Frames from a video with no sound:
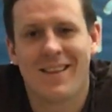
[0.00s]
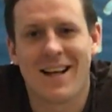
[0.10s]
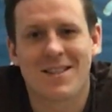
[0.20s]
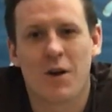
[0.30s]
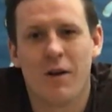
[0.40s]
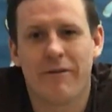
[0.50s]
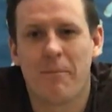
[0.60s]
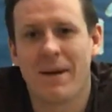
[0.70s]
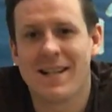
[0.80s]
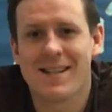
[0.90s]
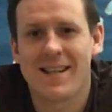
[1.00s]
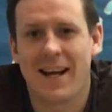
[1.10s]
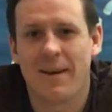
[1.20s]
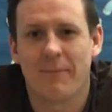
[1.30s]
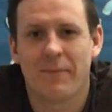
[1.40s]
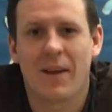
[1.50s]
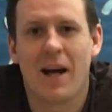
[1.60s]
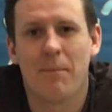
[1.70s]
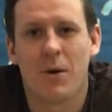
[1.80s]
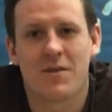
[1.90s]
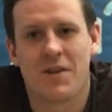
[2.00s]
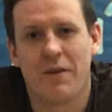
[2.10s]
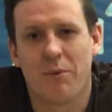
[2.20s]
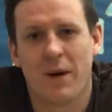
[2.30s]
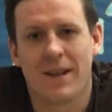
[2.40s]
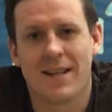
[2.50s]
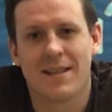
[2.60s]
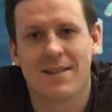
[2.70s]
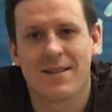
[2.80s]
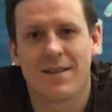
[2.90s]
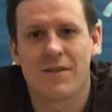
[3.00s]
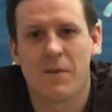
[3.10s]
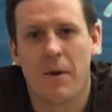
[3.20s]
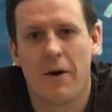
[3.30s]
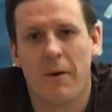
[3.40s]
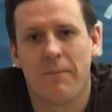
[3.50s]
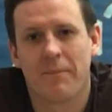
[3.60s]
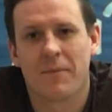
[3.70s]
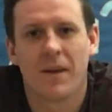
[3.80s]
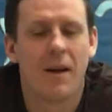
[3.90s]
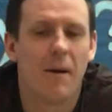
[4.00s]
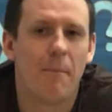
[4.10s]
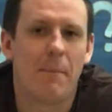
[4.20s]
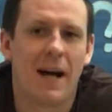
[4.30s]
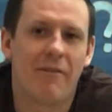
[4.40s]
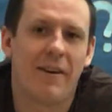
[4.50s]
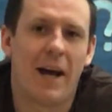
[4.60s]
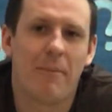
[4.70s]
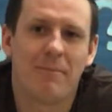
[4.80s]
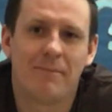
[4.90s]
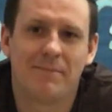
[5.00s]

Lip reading: That's all from me today. I'll post another one of these tomorrow. Bye for now.